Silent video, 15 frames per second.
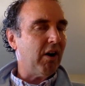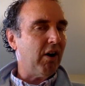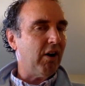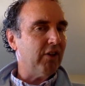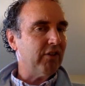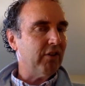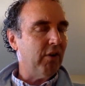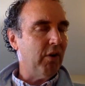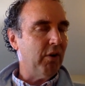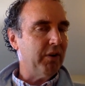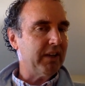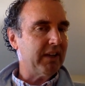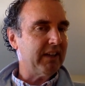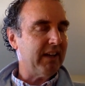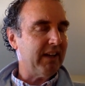also
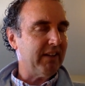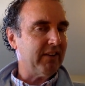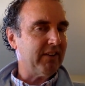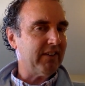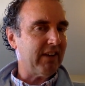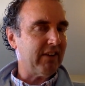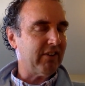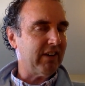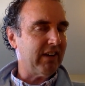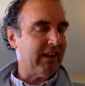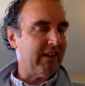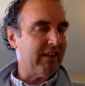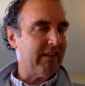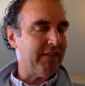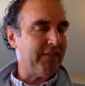holding another session
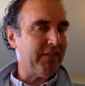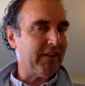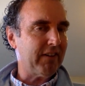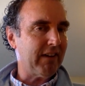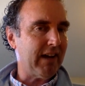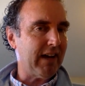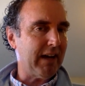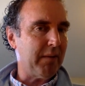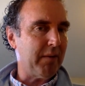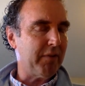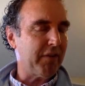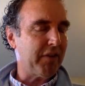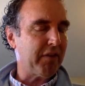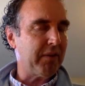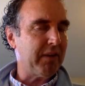at a different time
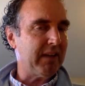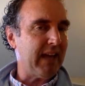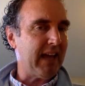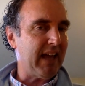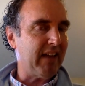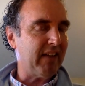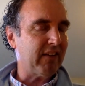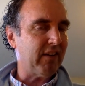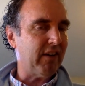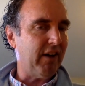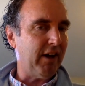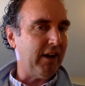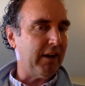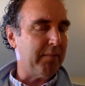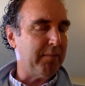over three days
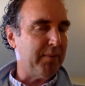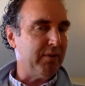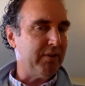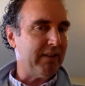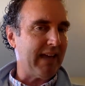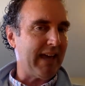on a boot